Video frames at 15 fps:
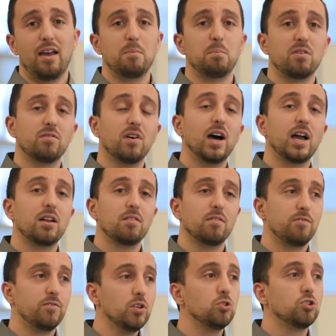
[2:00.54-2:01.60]
and provide
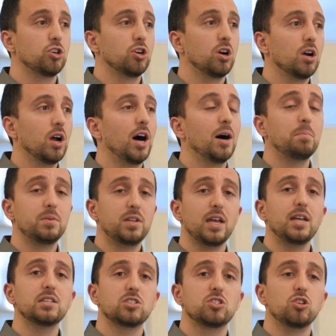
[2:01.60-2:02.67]
future
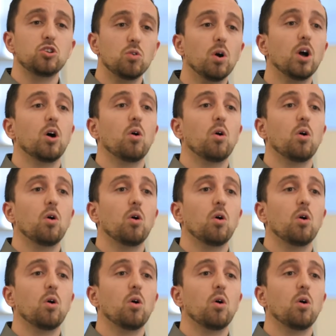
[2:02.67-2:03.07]
updates to